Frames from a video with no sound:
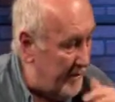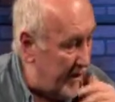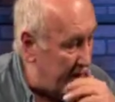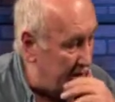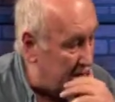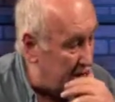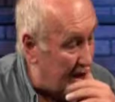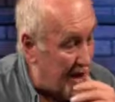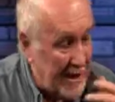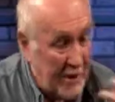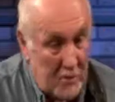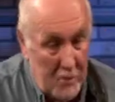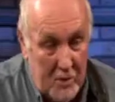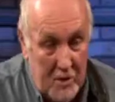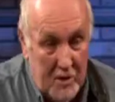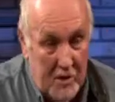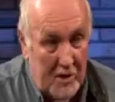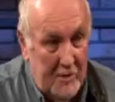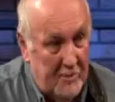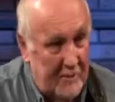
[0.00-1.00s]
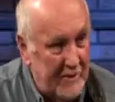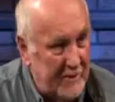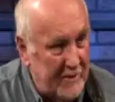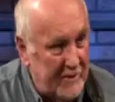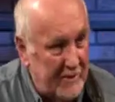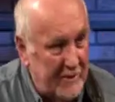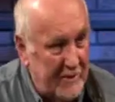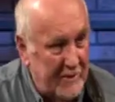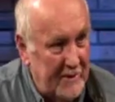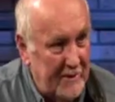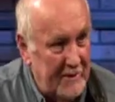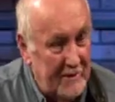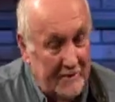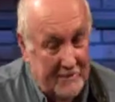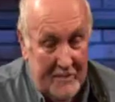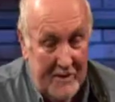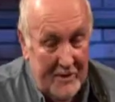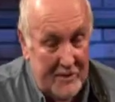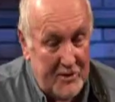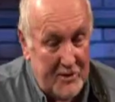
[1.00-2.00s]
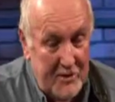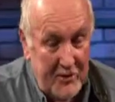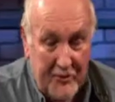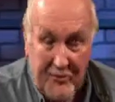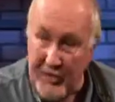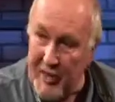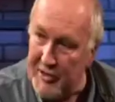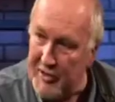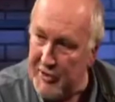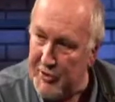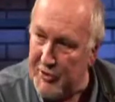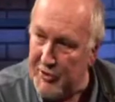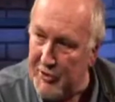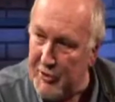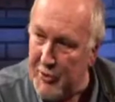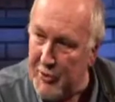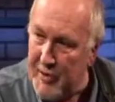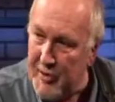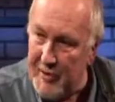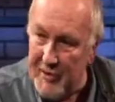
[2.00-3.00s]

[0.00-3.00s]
It's a lot of work, but you've got to do